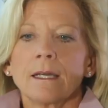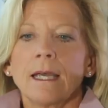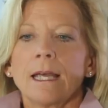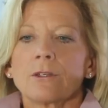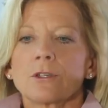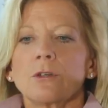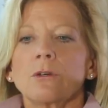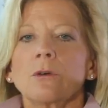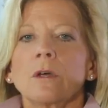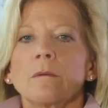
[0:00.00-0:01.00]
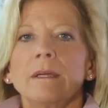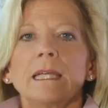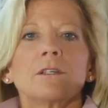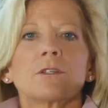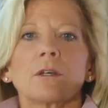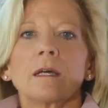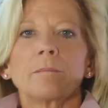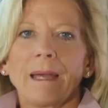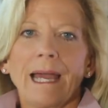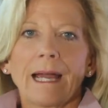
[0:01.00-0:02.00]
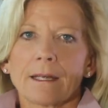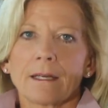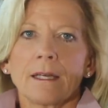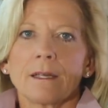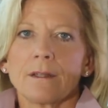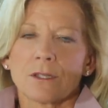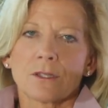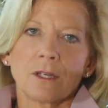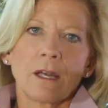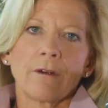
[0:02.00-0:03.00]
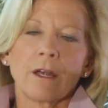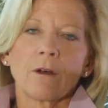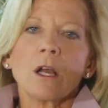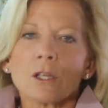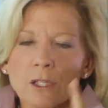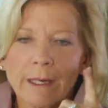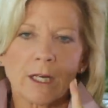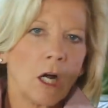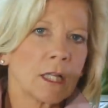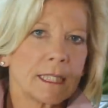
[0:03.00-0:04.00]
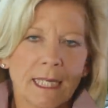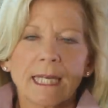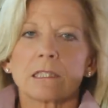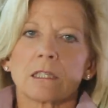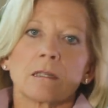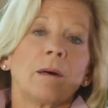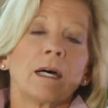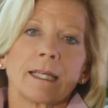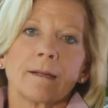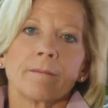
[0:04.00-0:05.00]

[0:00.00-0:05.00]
and to begin to unpack this scenario. So I call it take it to the body.